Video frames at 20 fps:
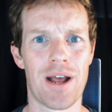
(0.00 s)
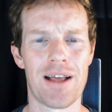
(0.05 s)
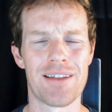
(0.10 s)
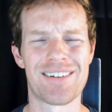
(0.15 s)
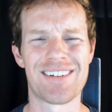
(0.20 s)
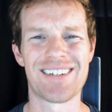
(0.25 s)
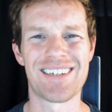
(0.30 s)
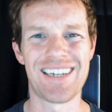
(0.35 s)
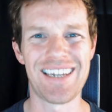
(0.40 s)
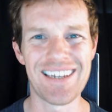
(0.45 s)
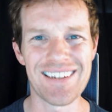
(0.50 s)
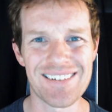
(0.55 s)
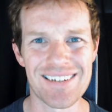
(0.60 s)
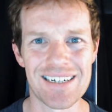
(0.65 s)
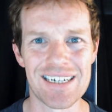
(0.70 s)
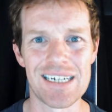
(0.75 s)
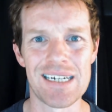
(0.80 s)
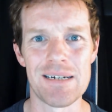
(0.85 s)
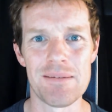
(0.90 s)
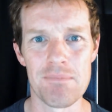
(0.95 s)

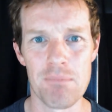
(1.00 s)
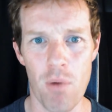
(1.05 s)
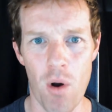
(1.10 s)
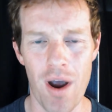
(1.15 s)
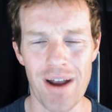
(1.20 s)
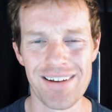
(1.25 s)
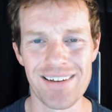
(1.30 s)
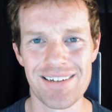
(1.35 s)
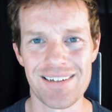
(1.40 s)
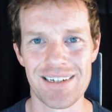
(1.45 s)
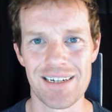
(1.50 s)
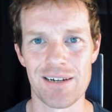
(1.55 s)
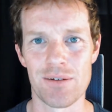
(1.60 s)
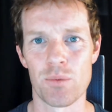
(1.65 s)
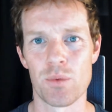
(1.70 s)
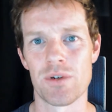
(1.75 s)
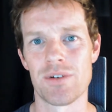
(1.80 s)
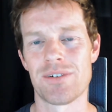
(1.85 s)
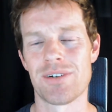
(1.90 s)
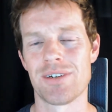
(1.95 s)
scarcity mindset,
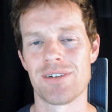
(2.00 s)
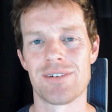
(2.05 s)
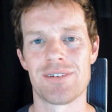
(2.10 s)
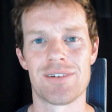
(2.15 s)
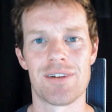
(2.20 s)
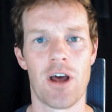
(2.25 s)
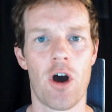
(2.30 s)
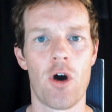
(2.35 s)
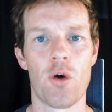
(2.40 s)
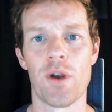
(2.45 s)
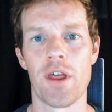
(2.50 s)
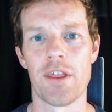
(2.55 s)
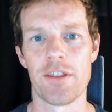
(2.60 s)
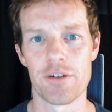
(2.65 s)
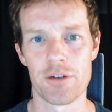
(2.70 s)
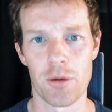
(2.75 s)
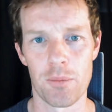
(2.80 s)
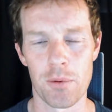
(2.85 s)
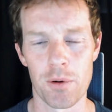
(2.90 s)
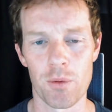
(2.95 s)
which is a whole
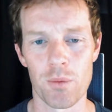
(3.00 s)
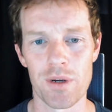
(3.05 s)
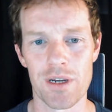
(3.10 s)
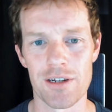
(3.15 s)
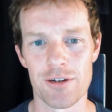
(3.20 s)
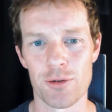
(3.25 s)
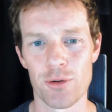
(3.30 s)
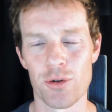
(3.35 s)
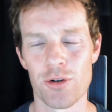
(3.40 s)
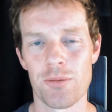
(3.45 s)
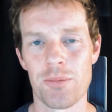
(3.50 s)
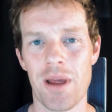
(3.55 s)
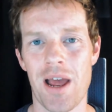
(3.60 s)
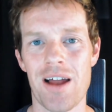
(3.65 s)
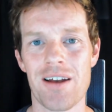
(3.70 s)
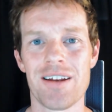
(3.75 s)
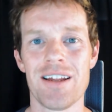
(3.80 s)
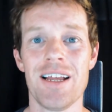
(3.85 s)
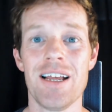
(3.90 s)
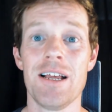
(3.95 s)
other topic we can talk
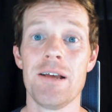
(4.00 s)
about,